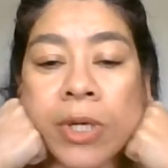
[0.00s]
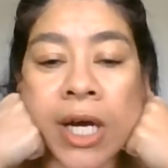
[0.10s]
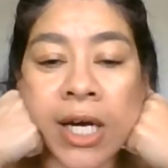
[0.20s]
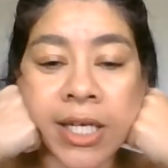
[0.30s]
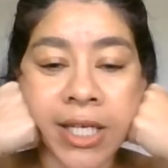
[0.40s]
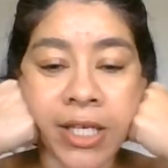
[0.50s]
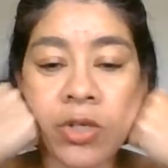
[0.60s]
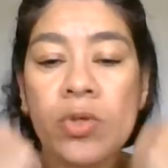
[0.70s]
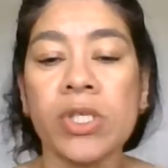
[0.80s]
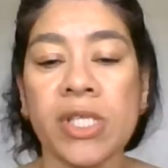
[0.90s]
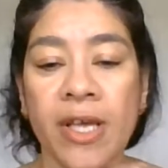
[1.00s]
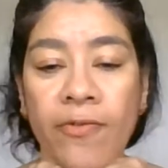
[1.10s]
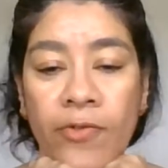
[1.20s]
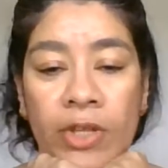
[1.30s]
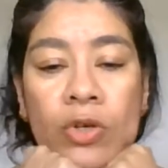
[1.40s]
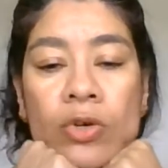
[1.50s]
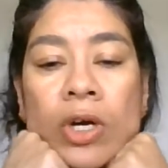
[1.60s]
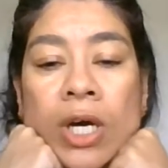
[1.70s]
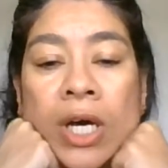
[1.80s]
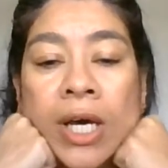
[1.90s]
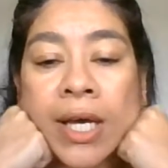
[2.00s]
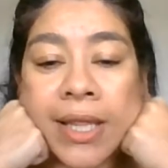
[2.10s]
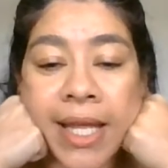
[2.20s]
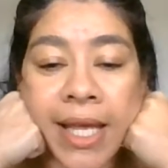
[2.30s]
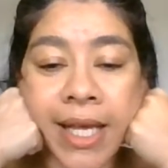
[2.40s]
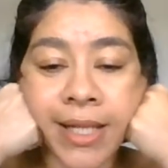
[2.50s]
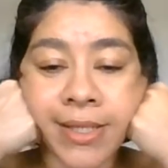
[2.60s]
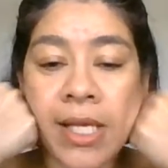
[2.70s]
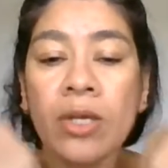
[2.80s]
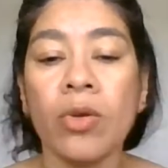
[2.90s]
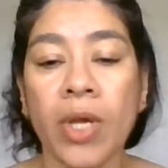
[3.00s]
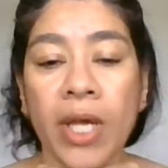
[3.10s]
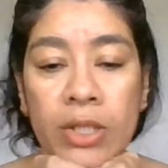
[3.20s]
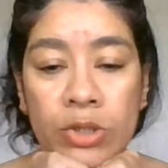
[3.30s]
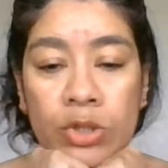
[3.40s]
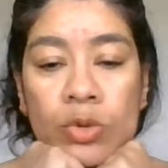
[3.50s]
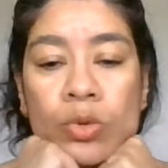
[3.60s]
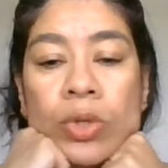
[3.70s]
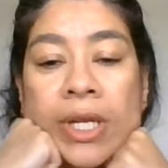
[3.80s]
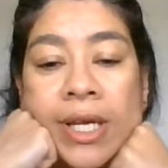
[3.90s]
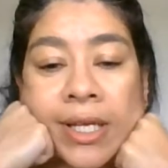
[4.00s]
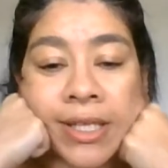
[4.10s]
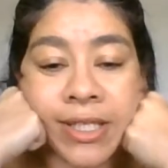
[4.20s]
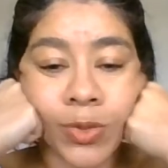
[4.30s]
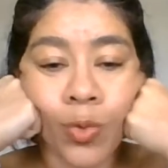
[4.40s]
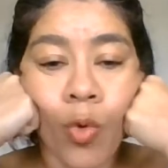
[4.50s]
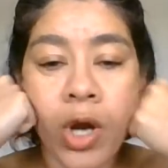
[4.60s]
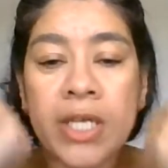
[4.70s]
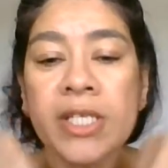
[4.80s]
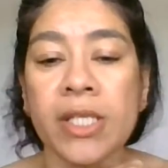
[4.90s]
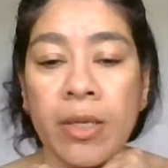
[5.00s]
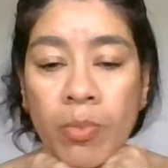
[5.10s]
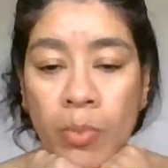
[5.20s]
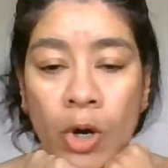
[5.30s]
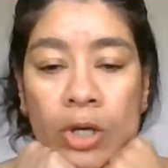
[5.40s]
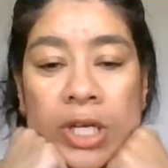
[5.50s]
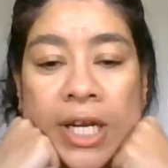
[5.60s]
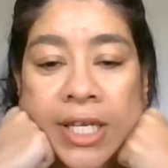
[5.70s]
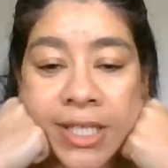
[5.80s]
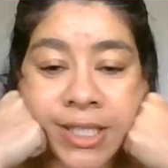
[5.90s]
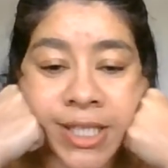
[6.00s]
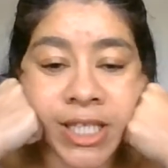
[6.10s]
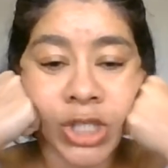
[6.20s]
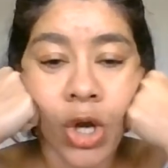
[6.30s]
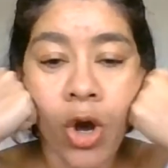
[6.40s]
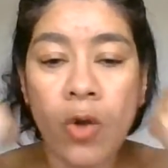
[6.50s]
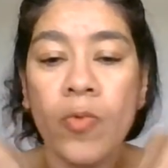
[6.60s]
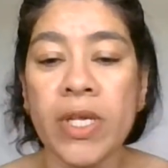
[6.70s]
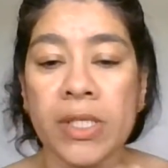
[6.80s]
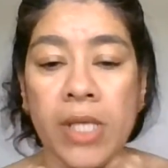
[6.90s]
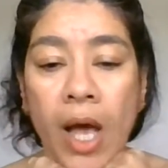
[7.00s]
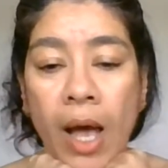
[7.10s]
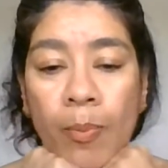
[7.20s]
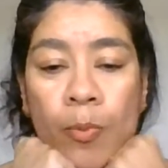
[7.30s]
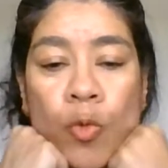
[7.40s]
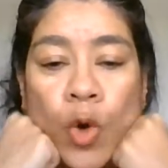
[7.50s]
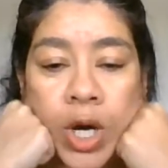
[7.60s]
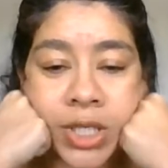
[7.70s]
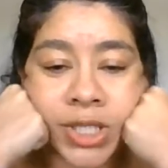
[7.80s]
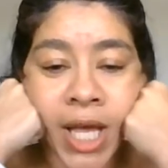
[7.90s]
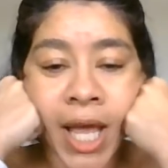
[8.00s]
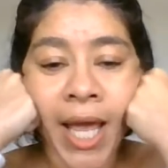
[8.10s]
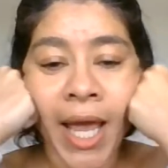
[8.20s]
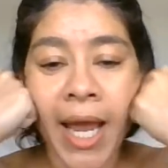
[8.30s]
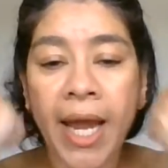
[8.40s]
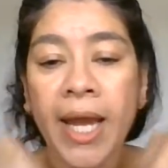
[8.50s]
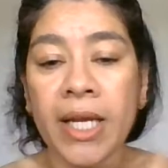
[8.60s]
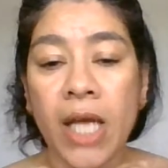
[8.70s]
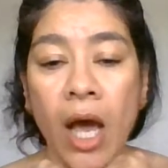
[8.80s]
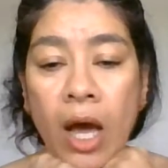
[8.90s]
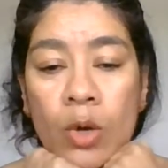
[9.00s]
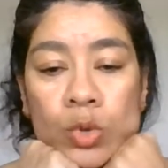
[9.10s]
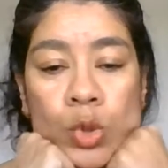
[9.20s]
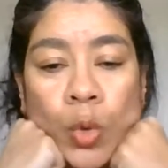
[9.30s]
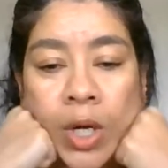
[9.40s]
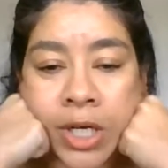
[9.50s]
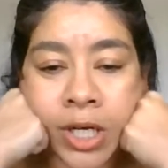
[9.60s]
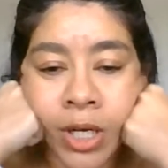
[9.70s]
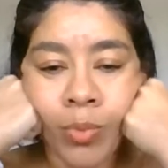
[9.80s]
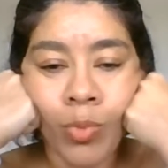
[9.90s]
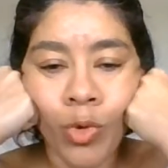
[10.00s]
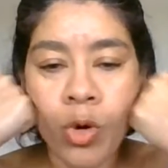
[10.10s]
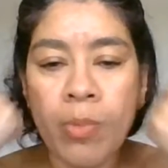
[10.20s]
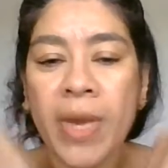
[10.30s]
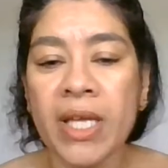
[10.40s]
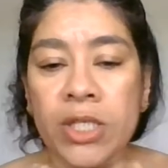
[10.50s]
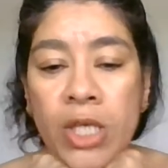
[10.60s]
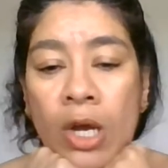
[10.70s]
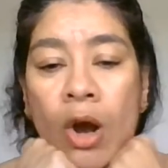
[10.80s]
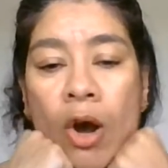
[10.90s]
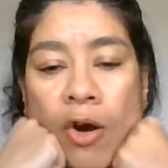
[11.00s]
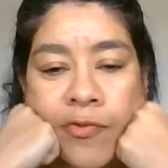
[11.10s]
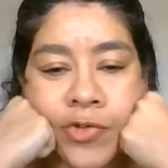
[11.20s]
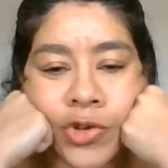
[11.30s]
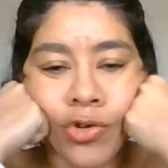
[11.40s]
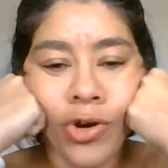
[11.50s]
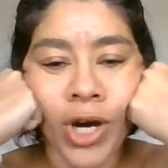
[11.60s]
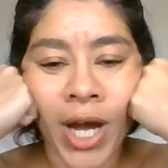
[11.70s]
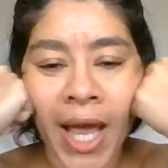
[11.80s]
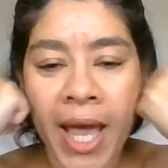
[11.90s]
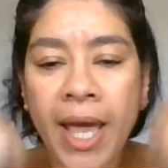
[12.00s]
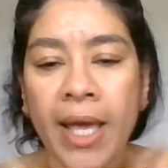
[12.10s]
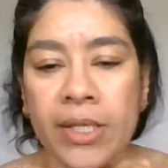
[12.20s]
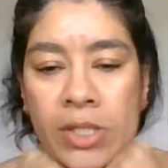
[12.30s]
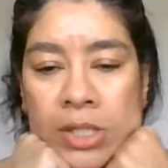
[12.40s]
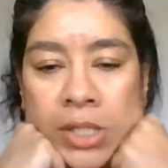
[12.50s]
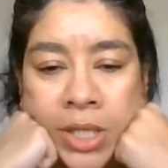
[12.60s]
hurting yourself with your nails, you can do like this. What is important is it's always upward and outward movement of your hands.